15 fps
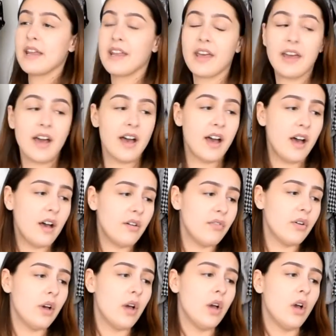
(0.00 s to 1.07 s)
and I have
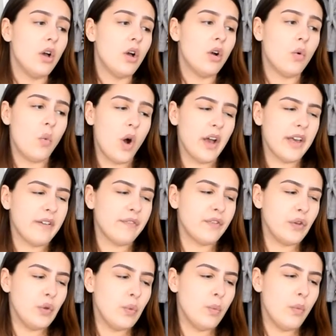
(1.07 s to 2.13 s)
quite a
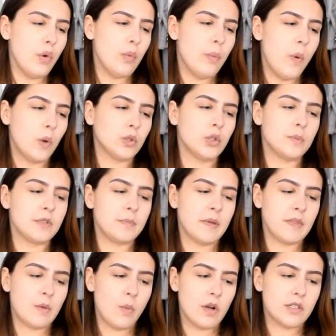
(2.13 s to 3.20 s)
few more bottoms,
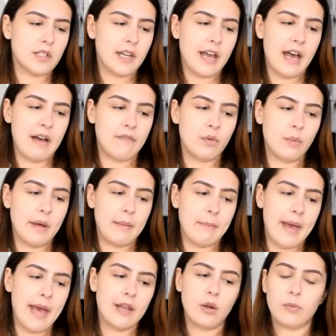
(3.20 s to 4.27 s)
but the ones that I have on my
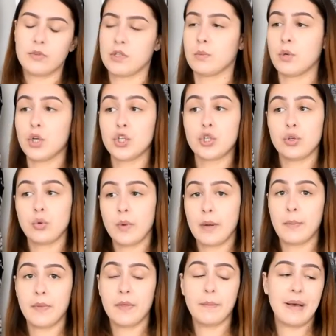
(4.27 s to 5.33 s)
bed, obviously I'm going to show you when I
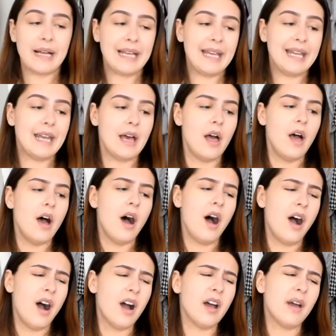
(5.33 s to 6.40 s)
put them back in,
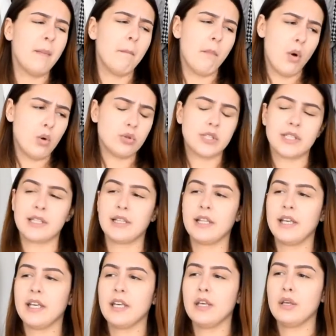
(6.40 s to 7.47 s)
are
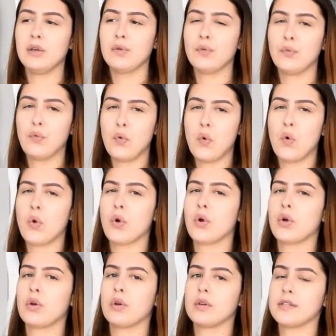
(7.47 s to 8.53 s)
mostly for